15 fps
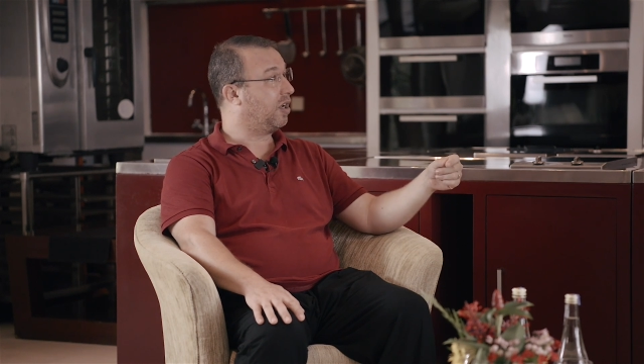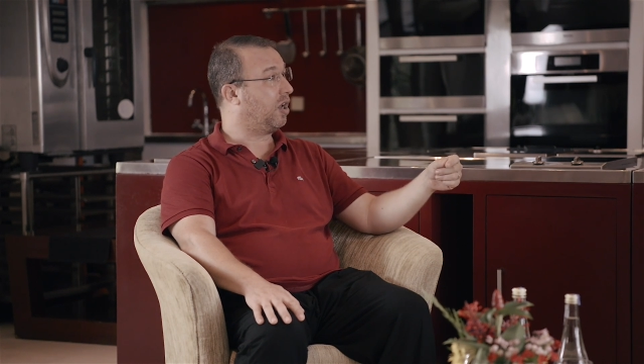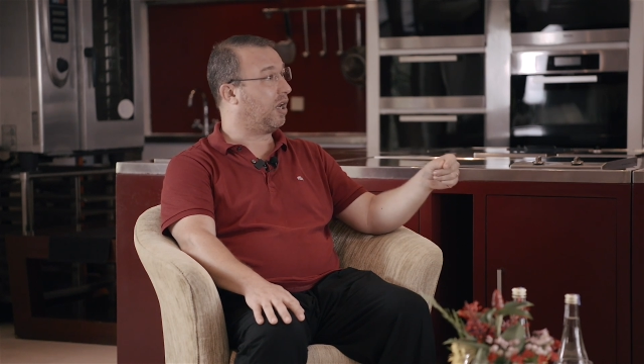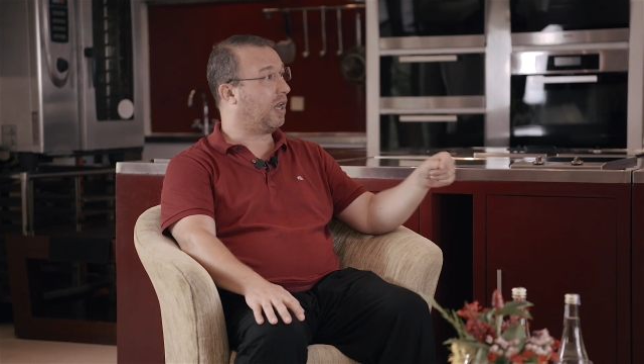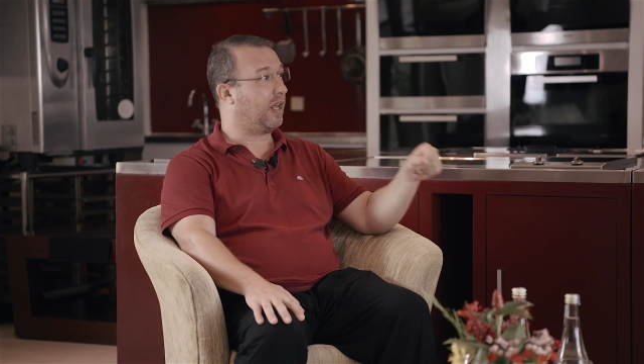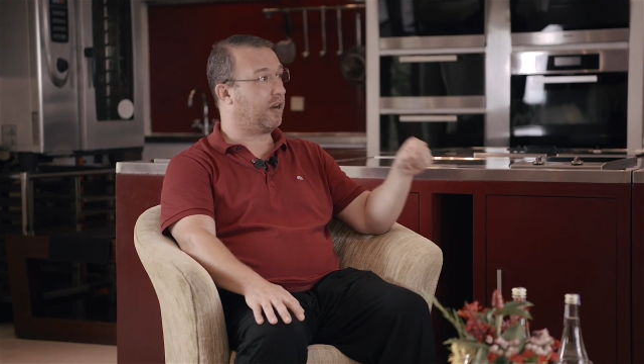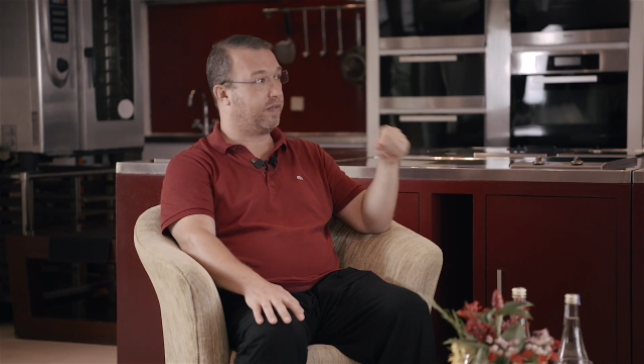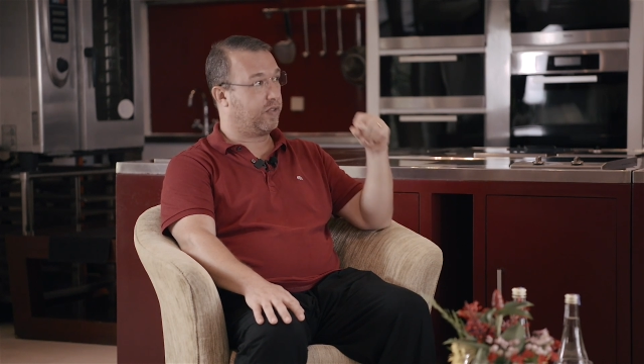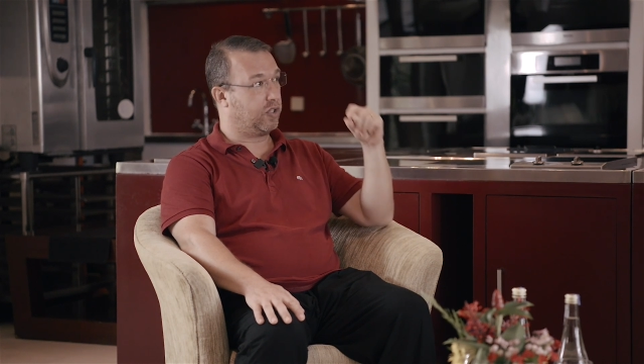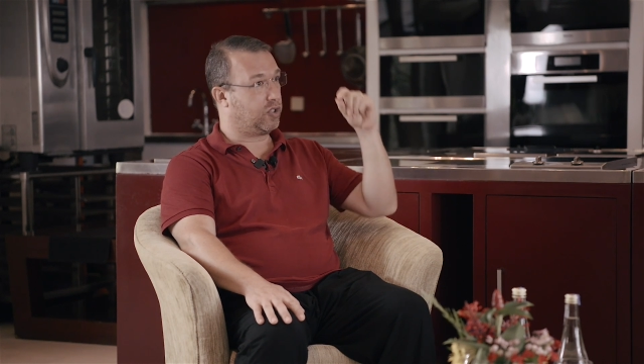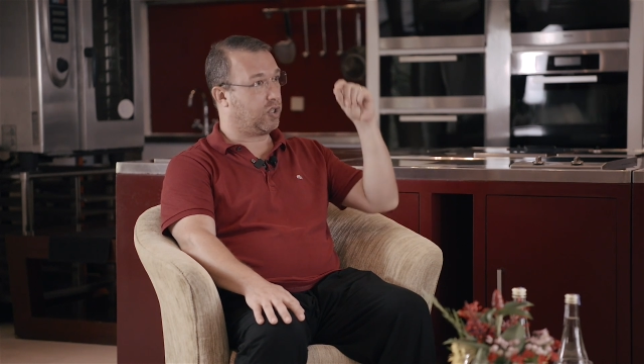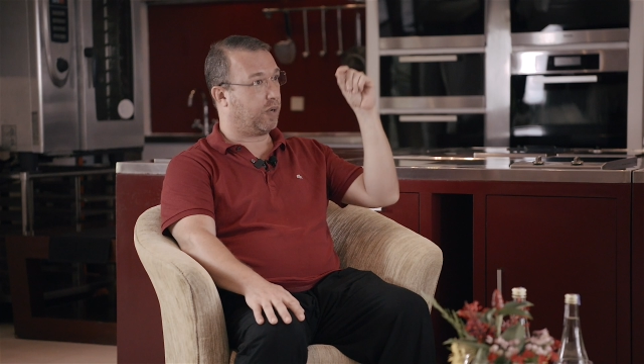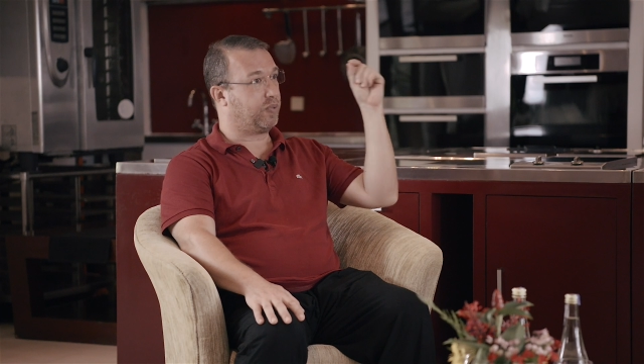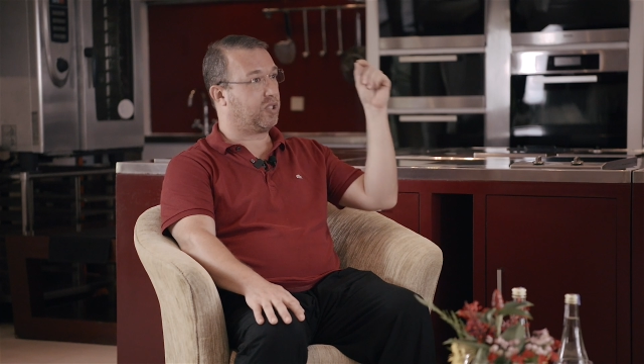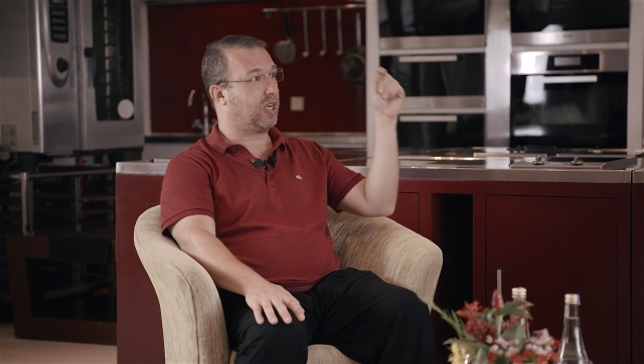A lot of the
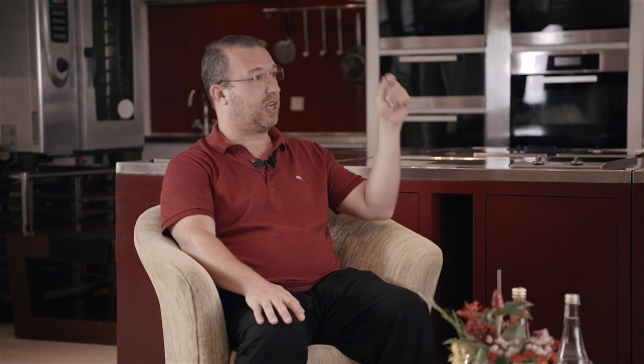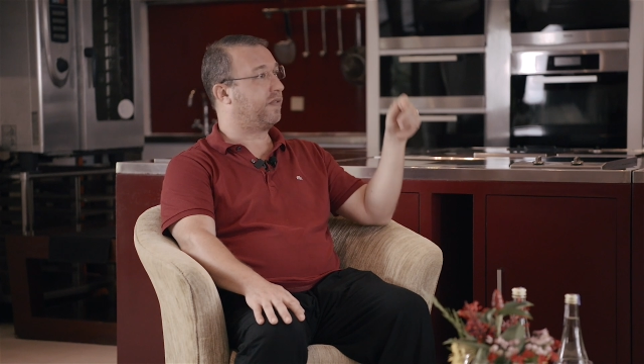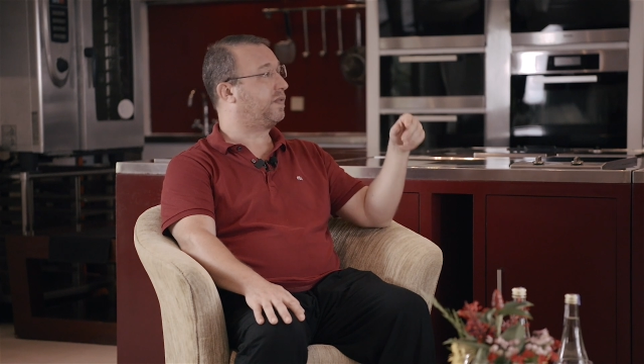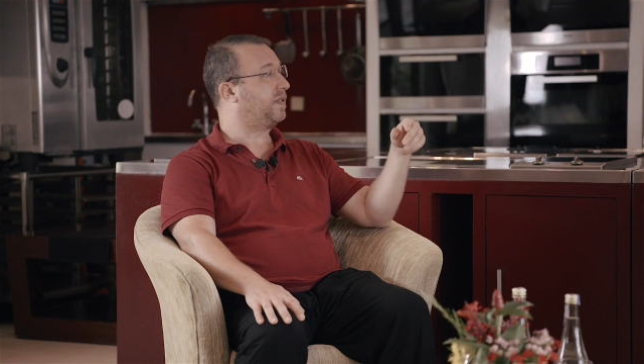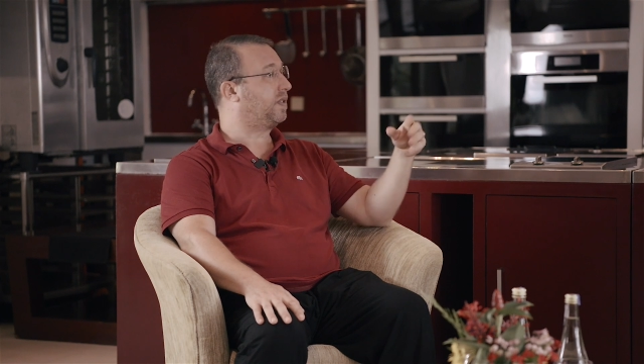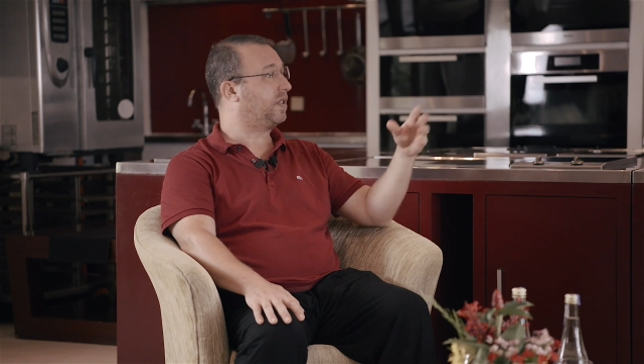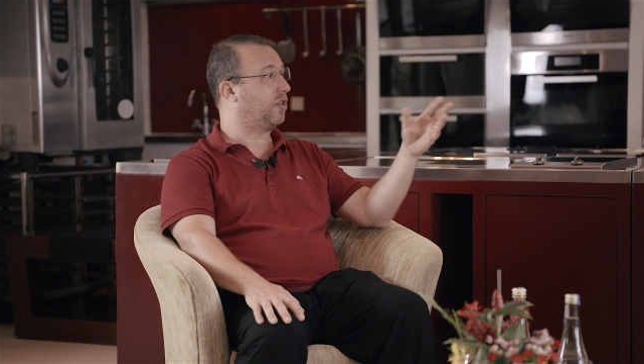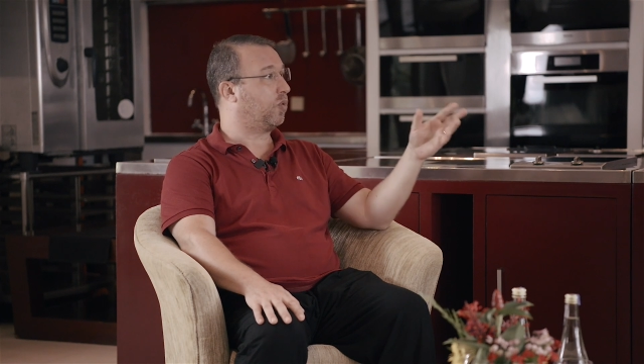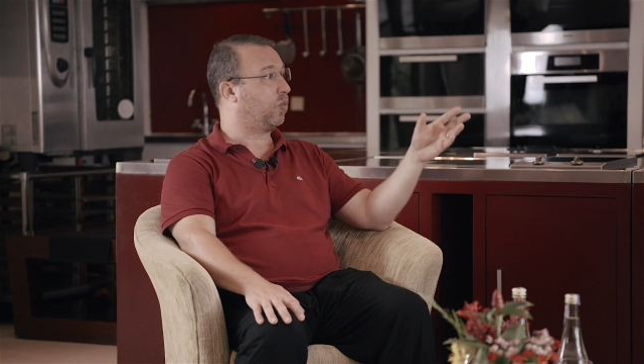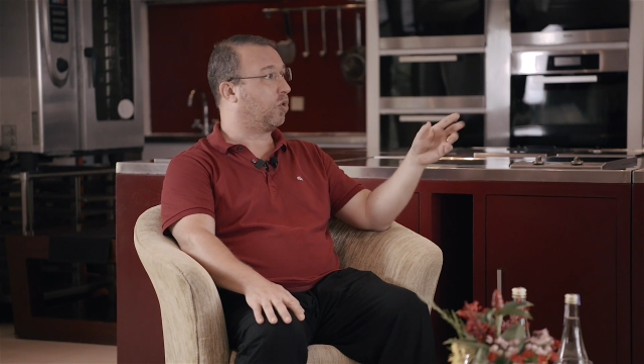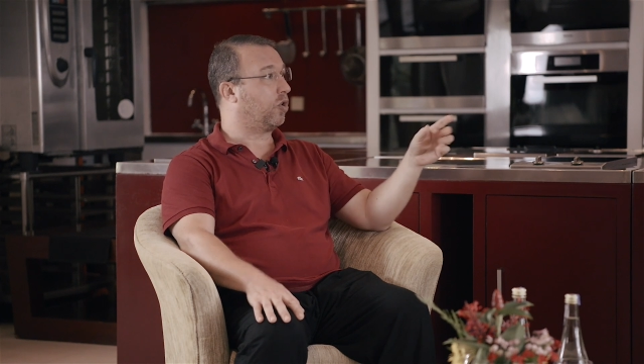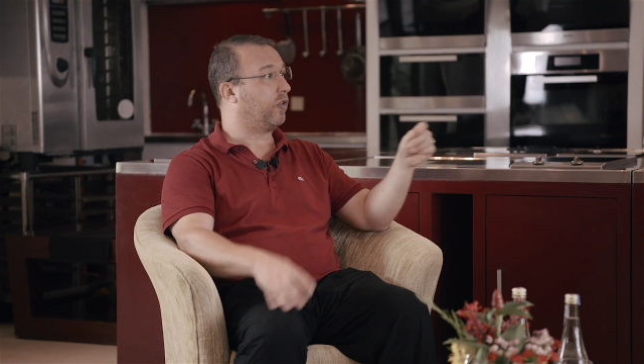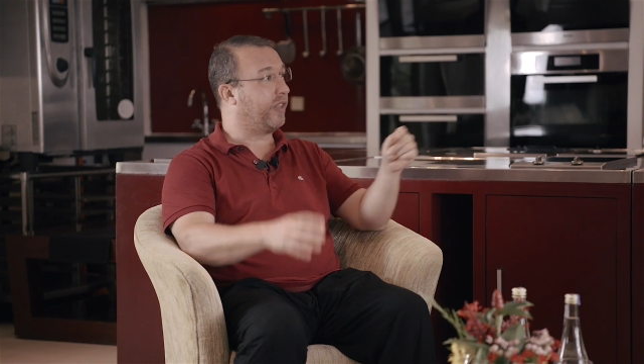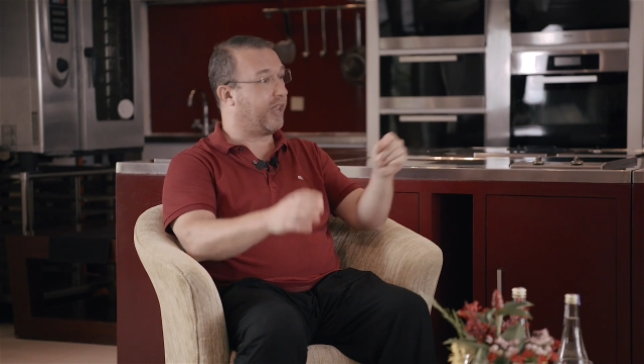top chefs in the world,